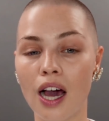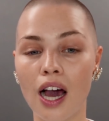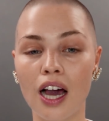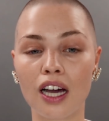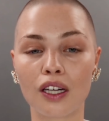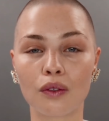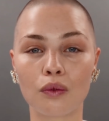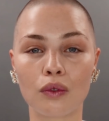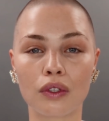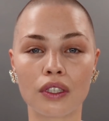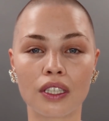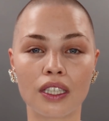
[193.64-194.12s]

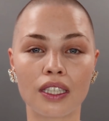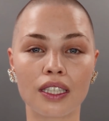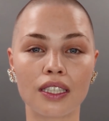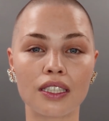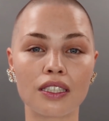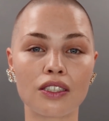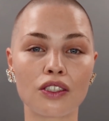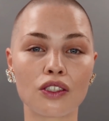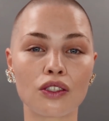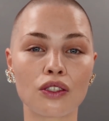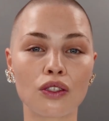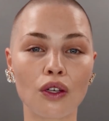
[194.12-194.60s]
I want to
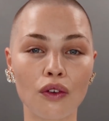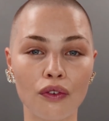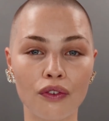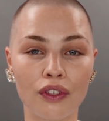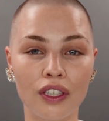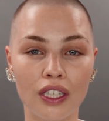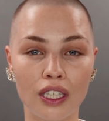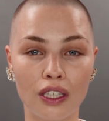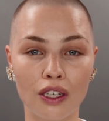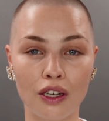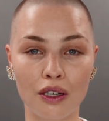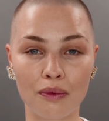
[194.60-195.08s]

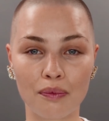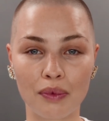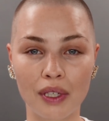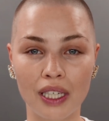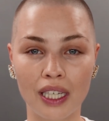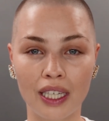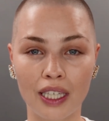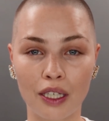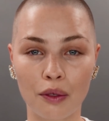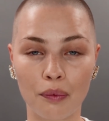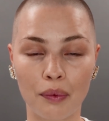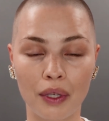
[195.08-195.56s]
soften it up a
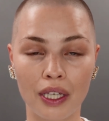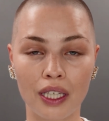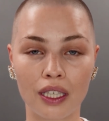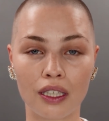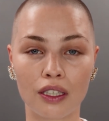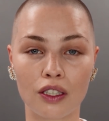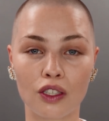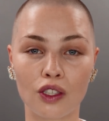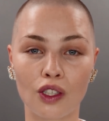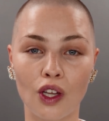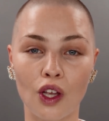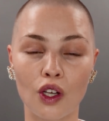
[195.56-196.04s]
little
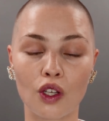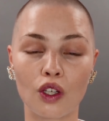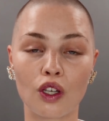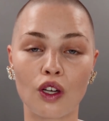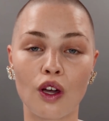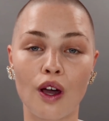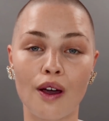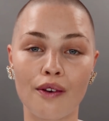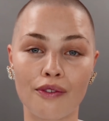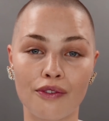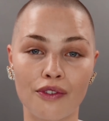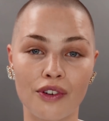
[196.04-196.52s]
bit, not
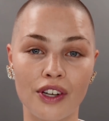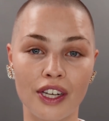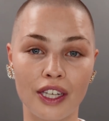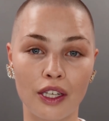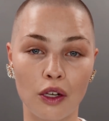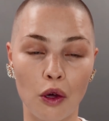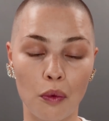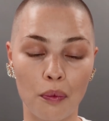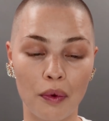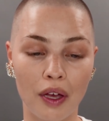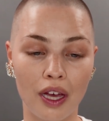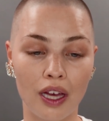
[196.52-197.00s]
cover
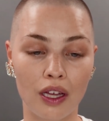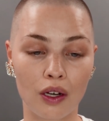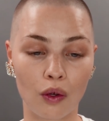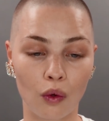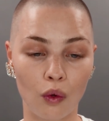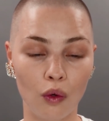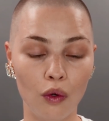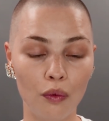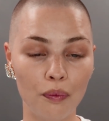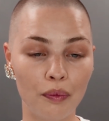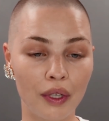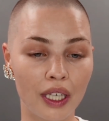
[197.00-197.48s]
it up at
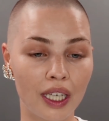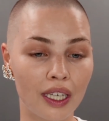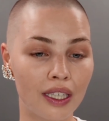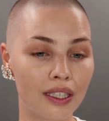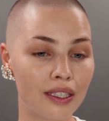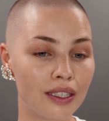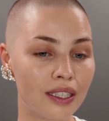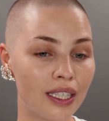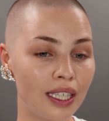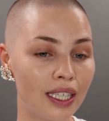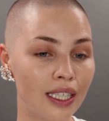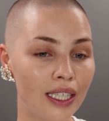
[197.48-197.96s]
all,
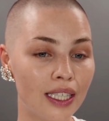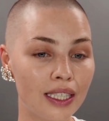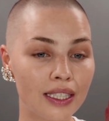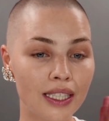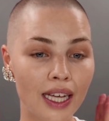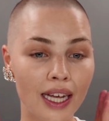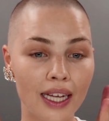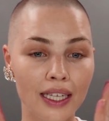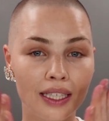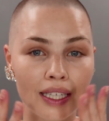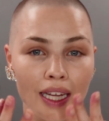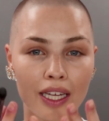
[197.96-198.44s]
because it is
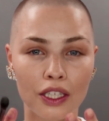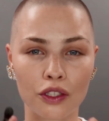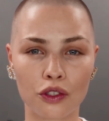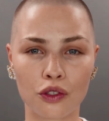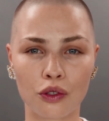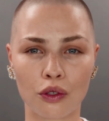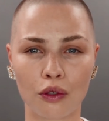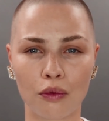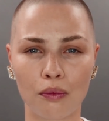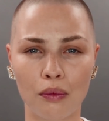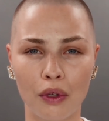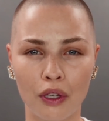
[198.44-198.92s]
a
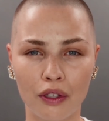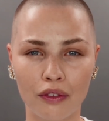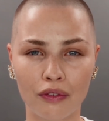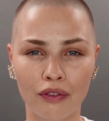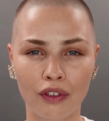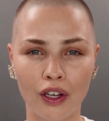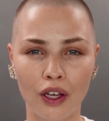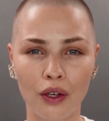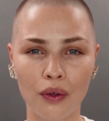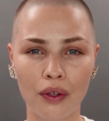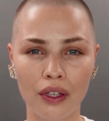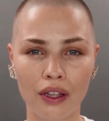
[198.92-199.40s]
natural blood
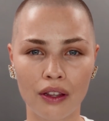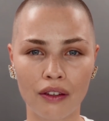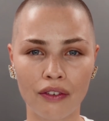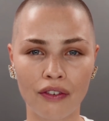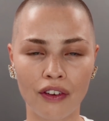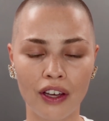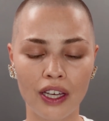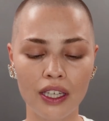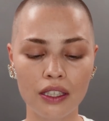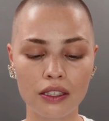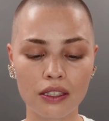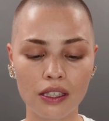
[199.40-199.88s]
flow in the
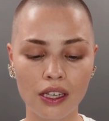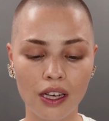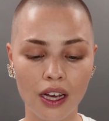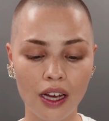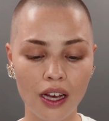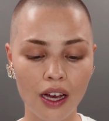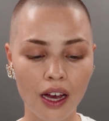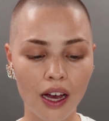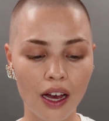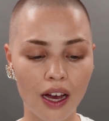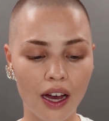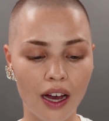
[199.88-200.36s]
face,
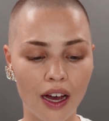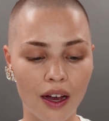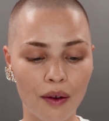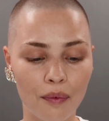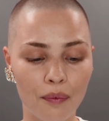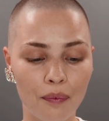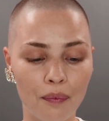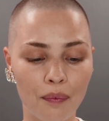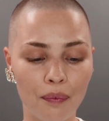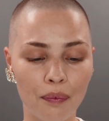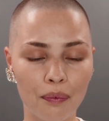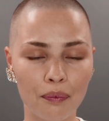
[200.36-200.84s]

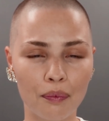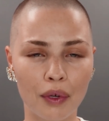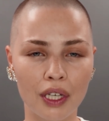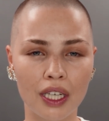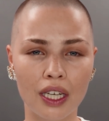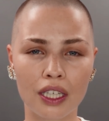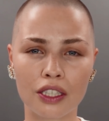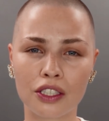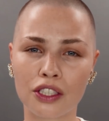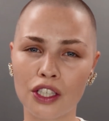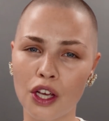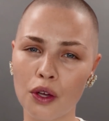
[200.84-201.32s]

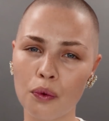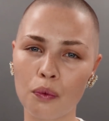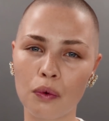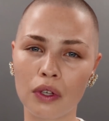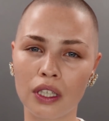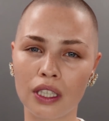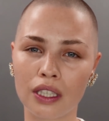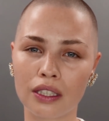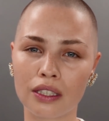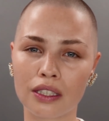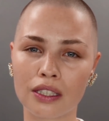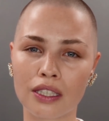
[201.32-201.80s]
but I don't
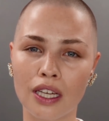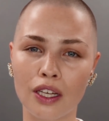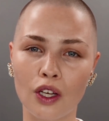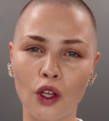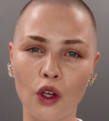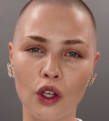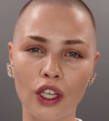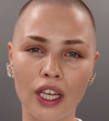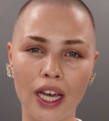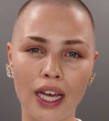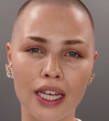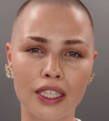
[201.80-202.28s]
want it to
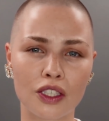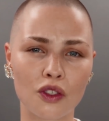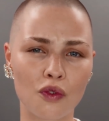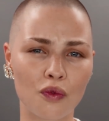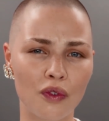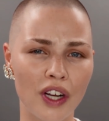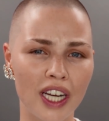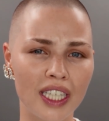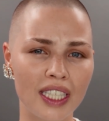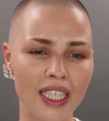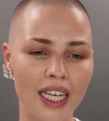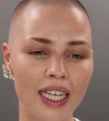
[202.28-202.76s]
look as
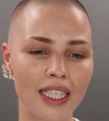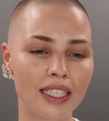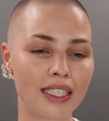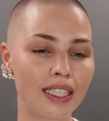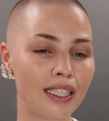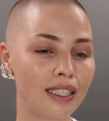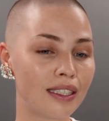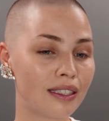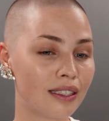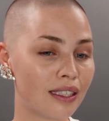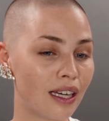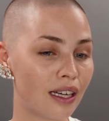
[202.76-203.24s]
red as
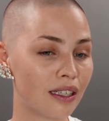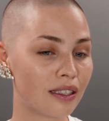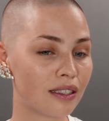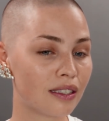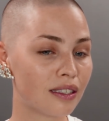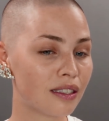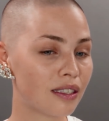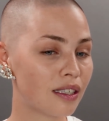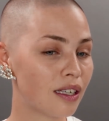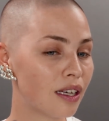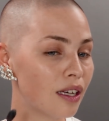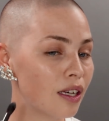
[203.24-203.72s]
it
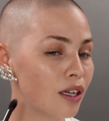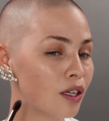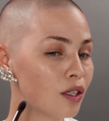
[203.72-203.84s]
does.